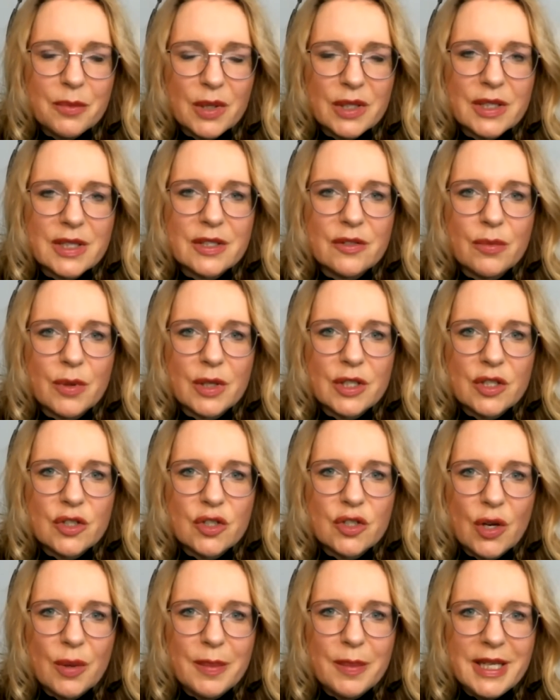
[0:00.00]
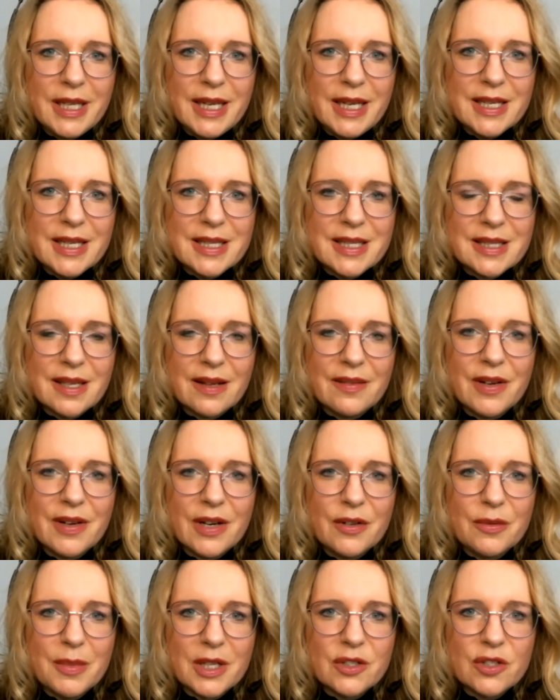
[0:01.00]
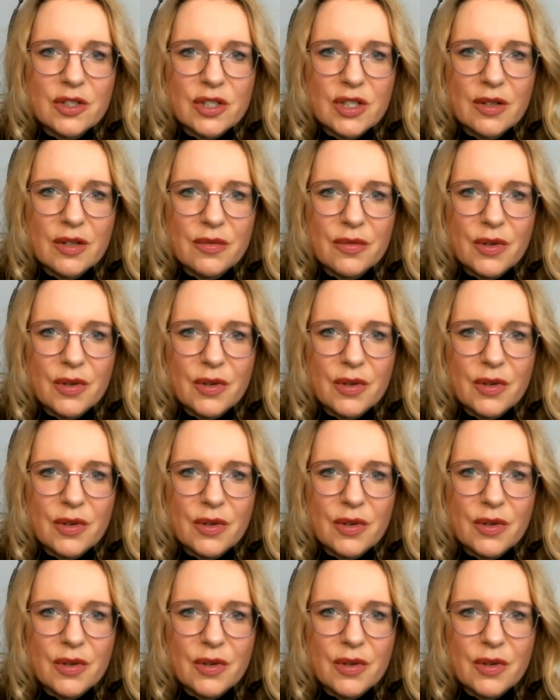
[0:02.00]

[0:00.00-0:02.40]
what in Germany is very much